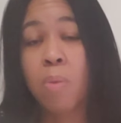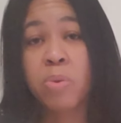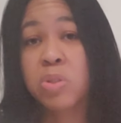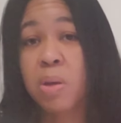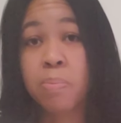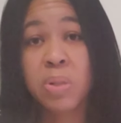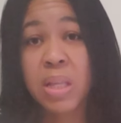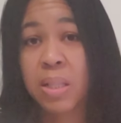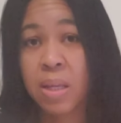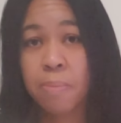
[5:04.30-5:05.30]
almost
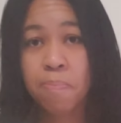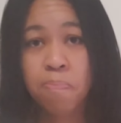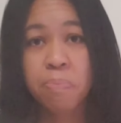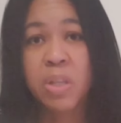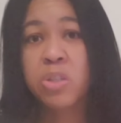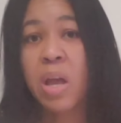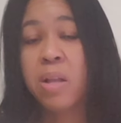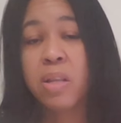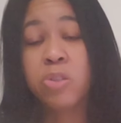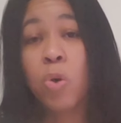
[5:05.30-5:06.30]
completely.
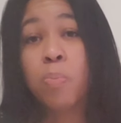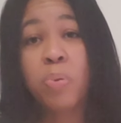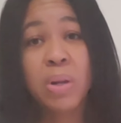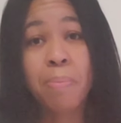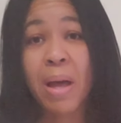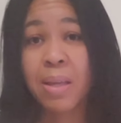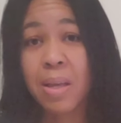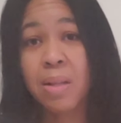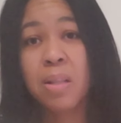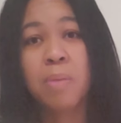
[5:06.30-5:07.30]
And they don't put it back in.